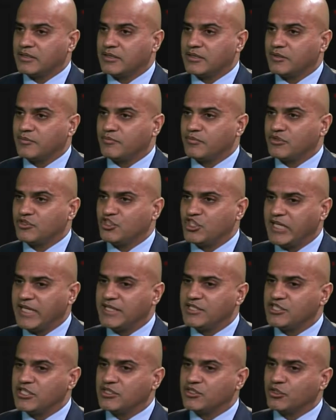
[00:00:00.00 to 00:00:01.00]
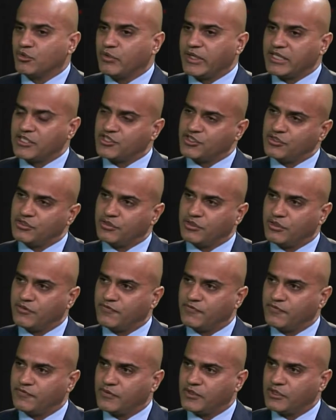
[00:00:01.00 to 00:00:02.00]
changing direction
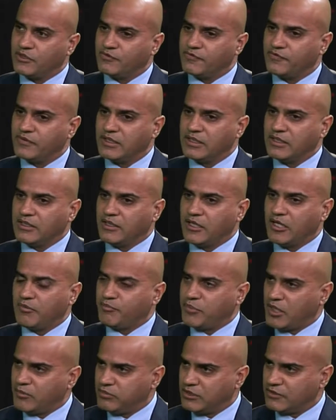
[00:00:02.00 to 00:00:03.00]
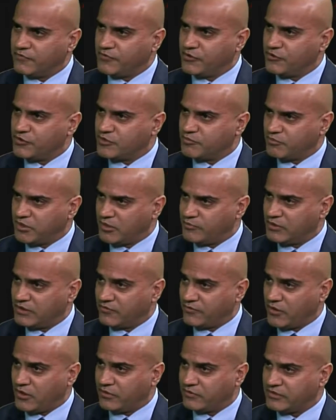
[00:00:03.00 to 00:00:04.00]
of public views, public
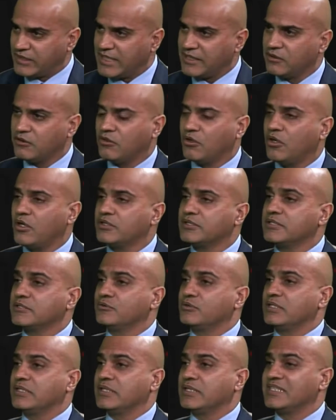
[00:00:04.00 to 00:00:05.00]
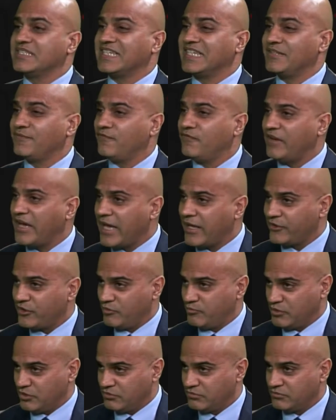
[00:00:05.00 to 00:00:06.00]
thought, that law degree is
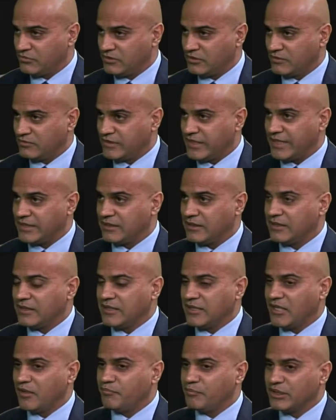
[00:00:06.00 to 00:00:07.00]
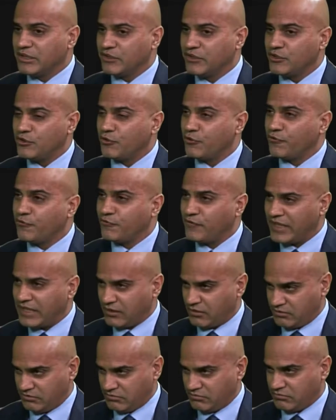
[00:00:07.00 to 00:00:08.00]
invaluable. That ability to think
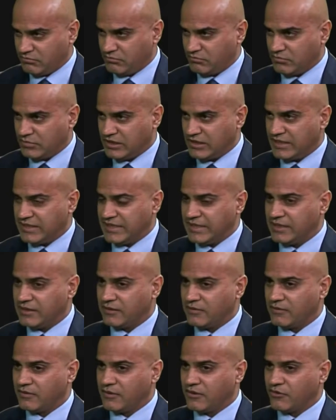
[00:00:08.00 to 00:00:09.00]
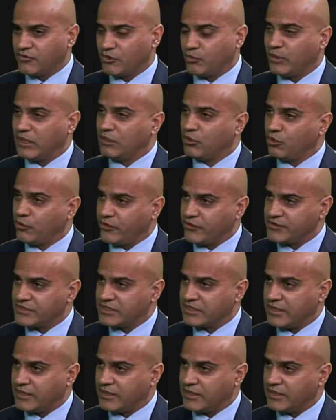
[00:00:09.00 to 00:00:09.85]
in the way lawyers think,